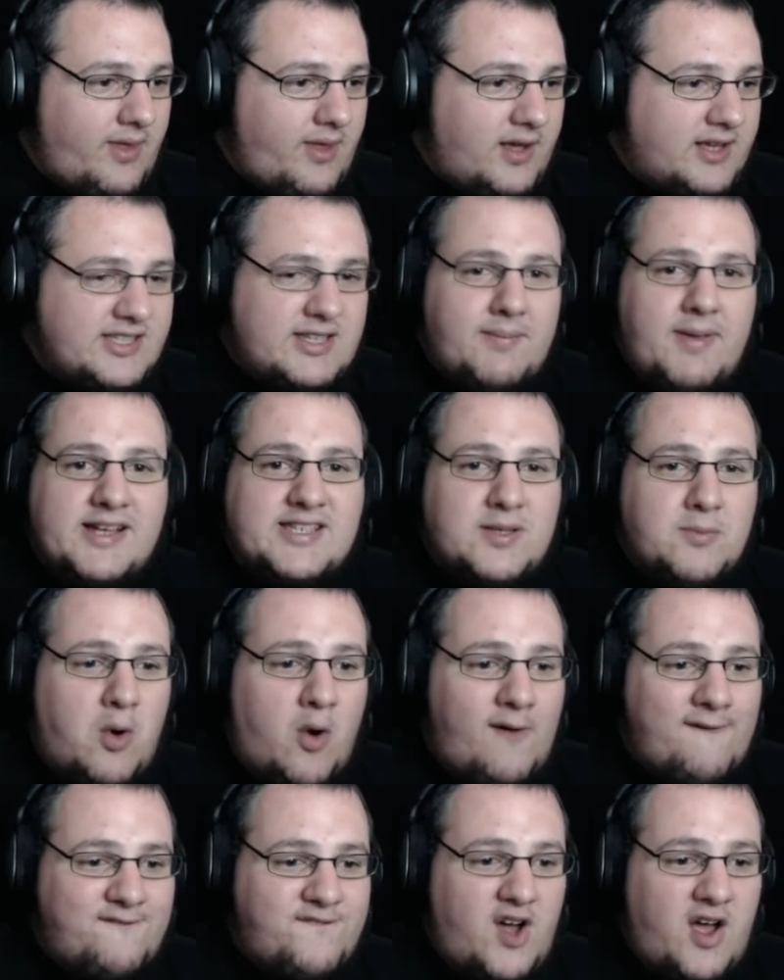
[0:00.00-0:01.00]
Because it makes it
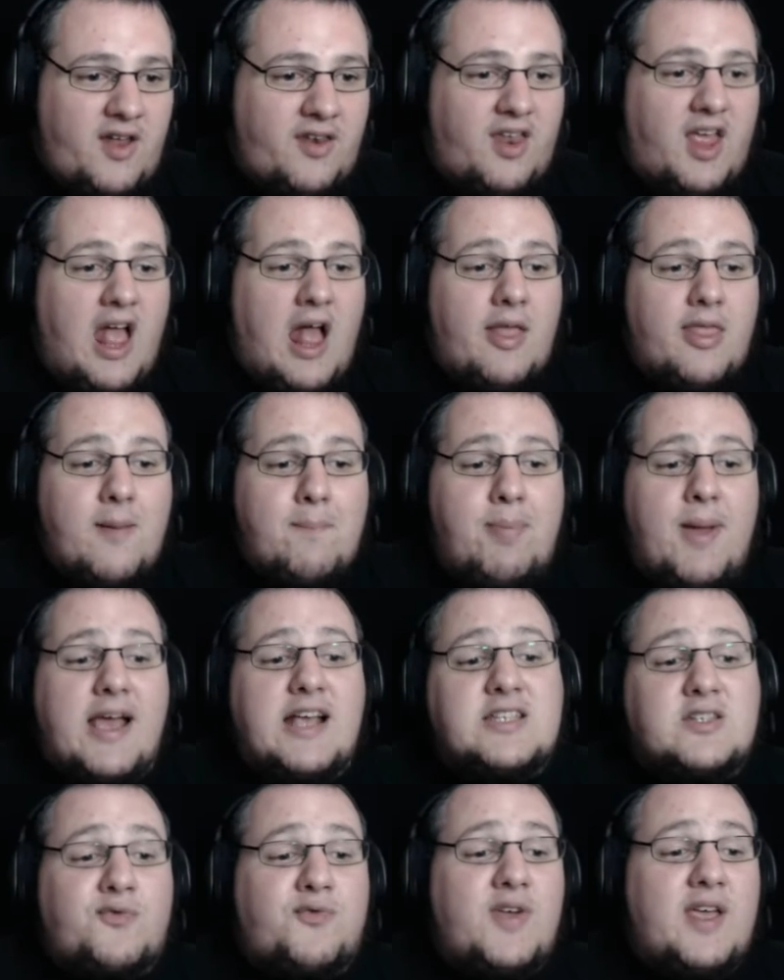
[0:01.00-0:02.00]
more fun. The
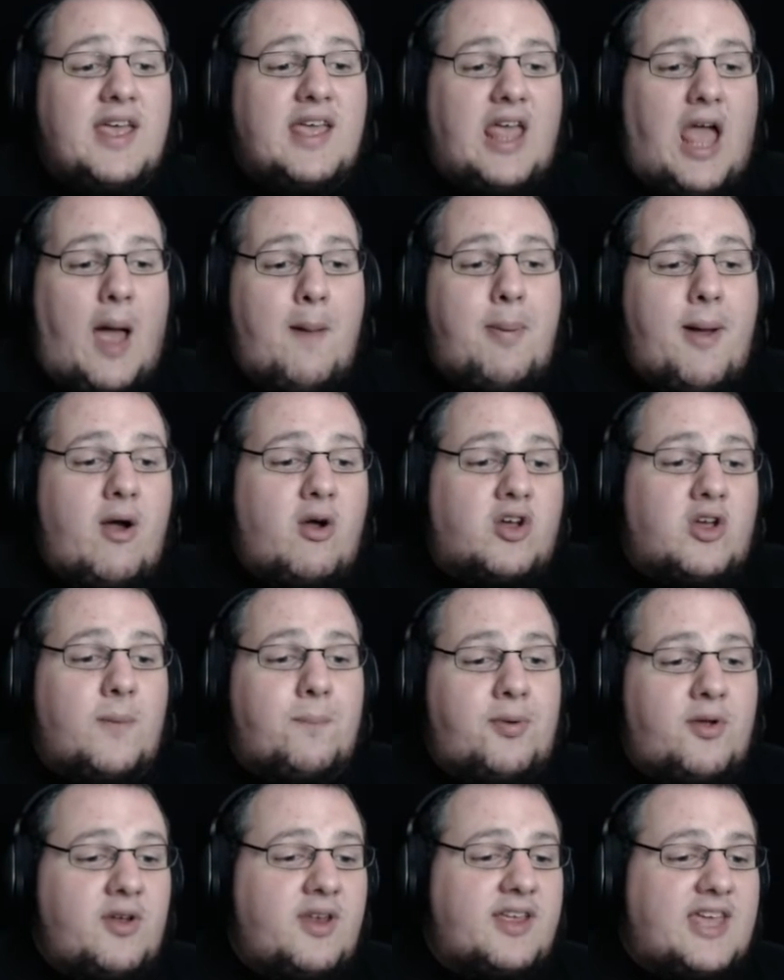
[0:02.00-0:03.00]
best thing about
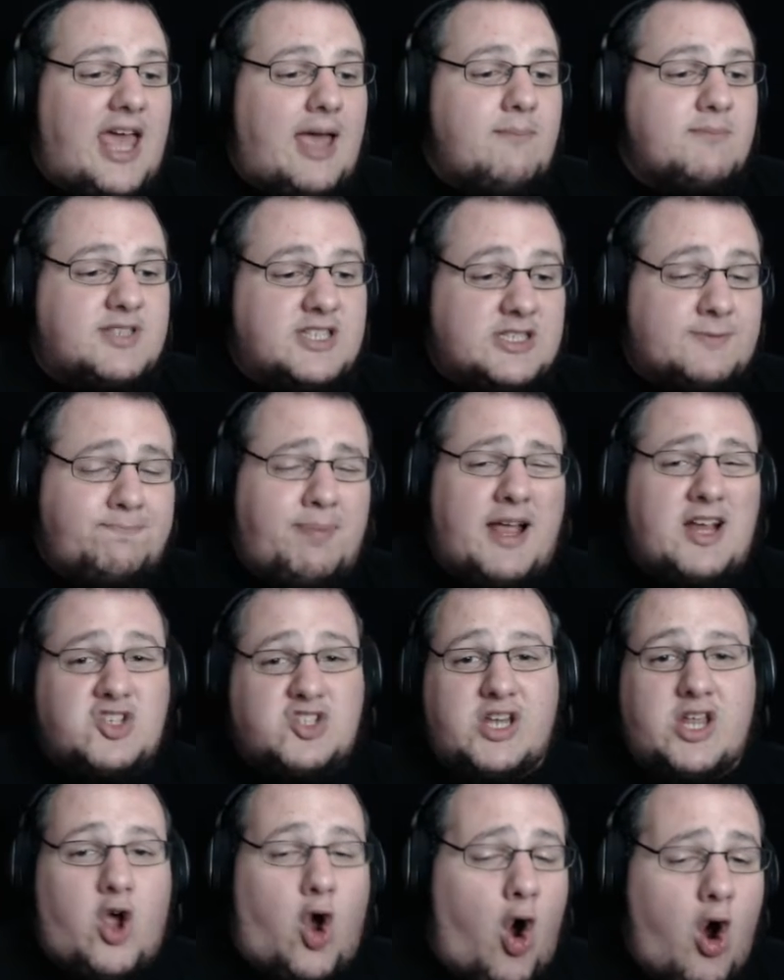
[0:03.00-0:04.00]
computer games,
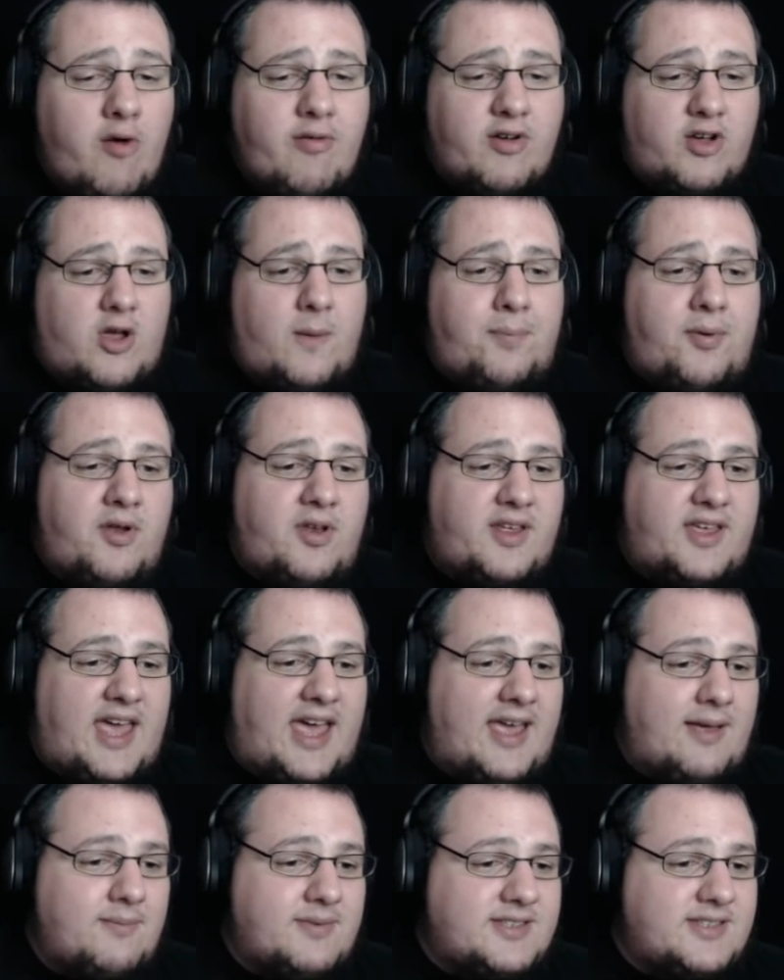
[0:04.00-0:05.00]
especially horror computer
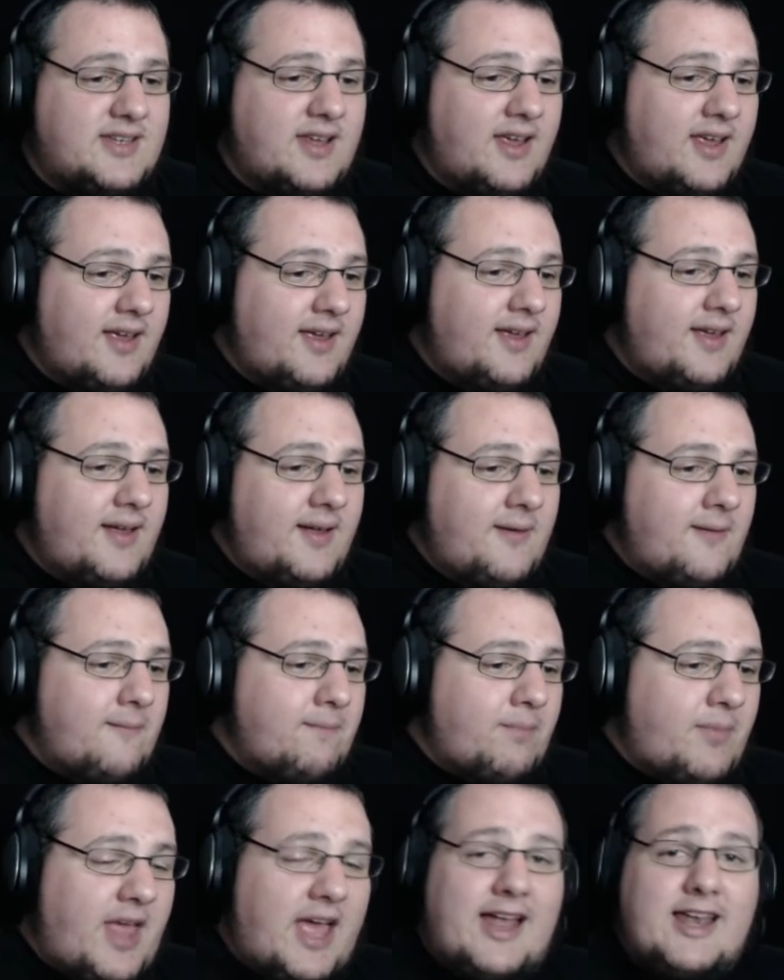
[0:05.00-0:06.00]
games,
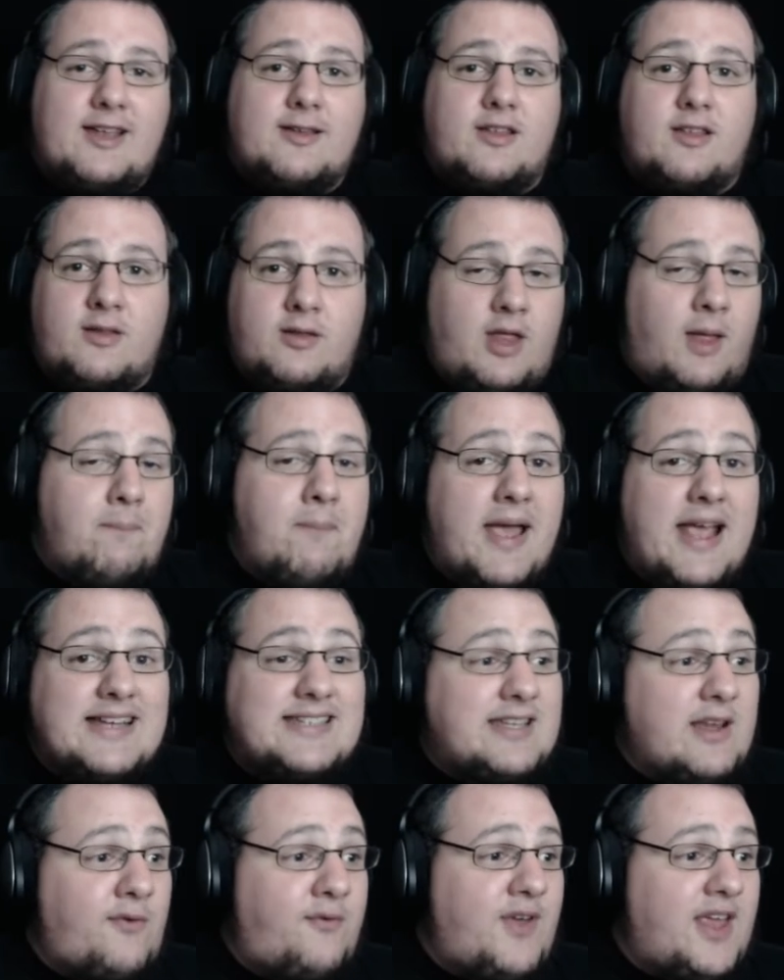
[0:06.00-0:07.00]
and the
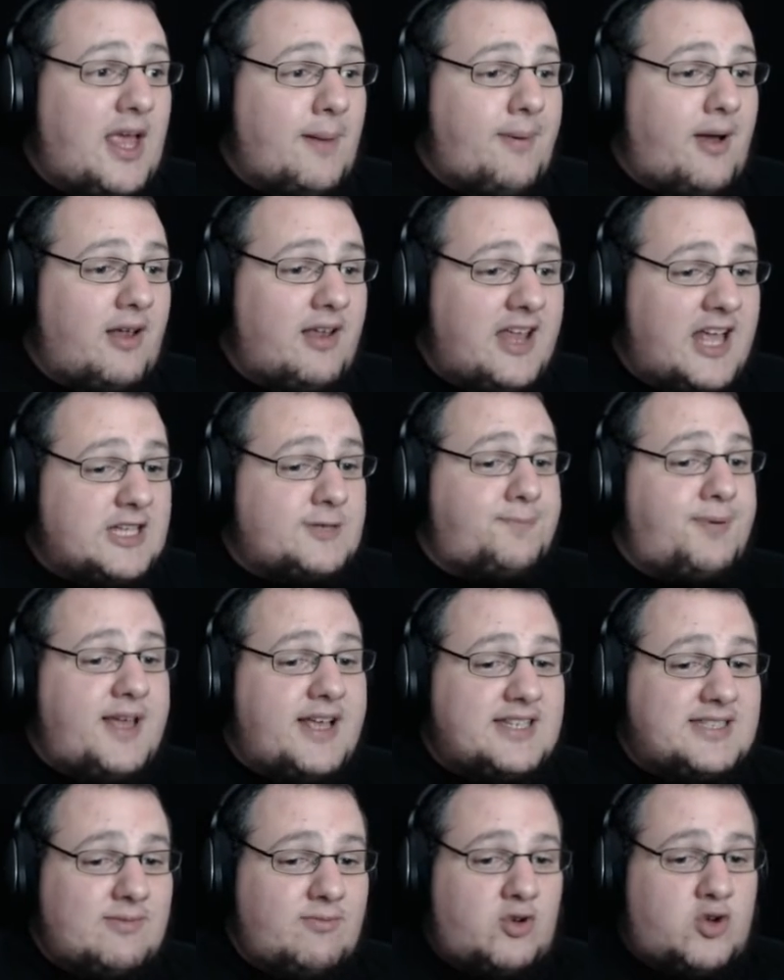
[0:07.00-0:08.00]
amazing thing about Let's
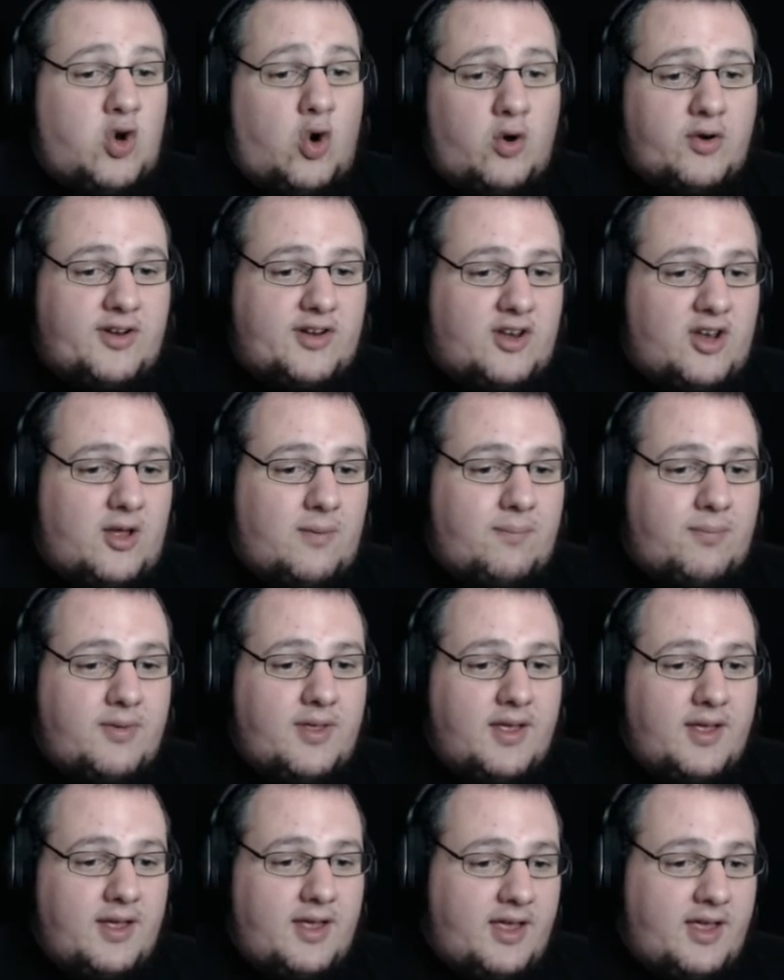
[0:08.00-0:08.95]
Plays and recording them,